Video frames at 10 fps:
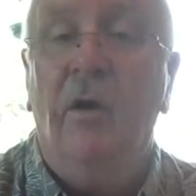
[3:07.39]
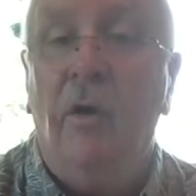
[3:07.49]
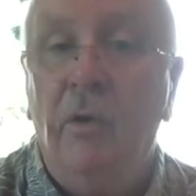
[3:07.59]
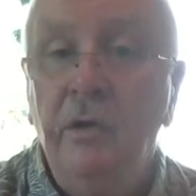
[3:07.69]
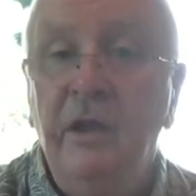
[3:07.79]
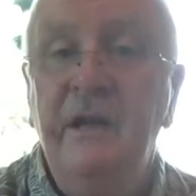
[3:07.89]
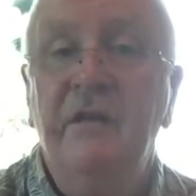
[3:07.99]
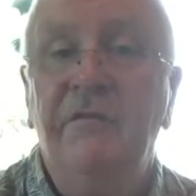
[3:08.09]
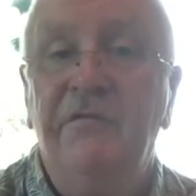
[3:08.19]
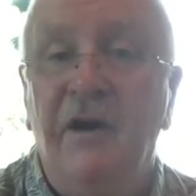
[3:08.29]
only
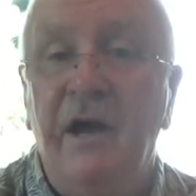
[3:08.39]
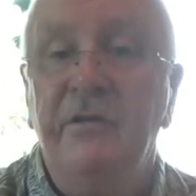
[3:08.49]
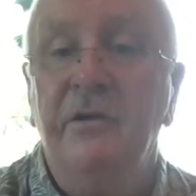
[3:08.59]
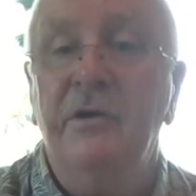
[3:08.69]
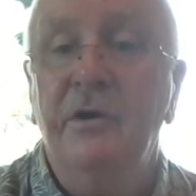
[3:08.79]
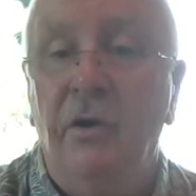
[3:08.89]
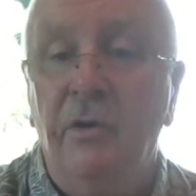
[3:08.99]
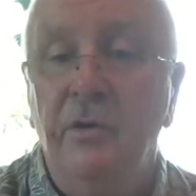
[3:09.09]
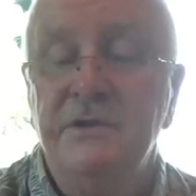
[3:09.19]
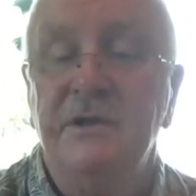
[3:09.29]
the Father
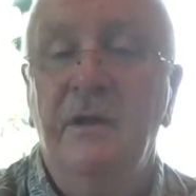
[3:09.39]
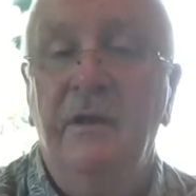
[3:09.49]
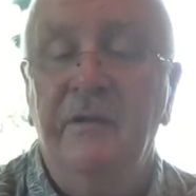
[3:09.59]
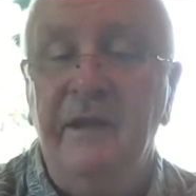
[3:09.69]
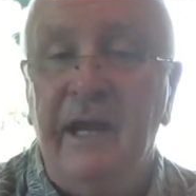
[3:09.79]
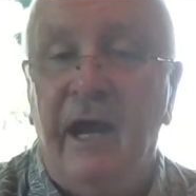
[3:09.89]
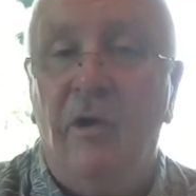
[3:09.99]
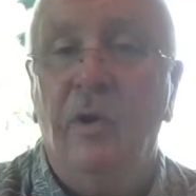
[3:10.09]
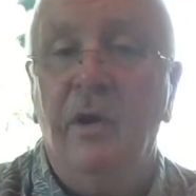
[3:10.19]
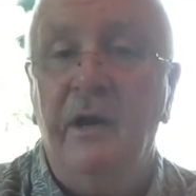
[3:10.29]
knows the
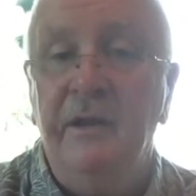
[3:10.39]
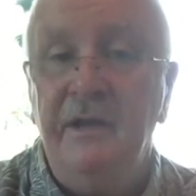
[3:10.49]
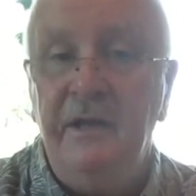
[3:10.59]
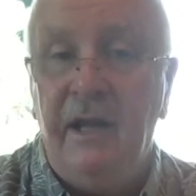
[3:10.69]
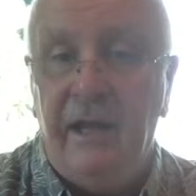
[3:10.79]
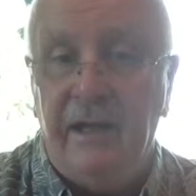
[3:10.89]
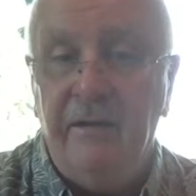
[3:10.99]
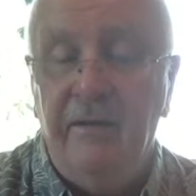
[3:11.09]
hour and the day,